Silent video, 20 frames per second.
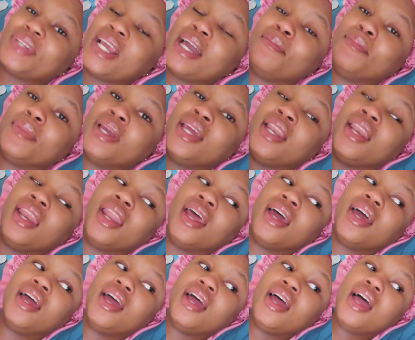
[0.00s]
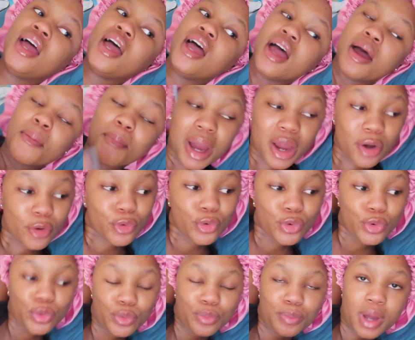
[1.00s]
I'm in my
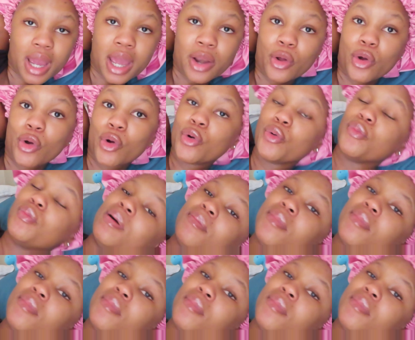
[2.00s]
room at home.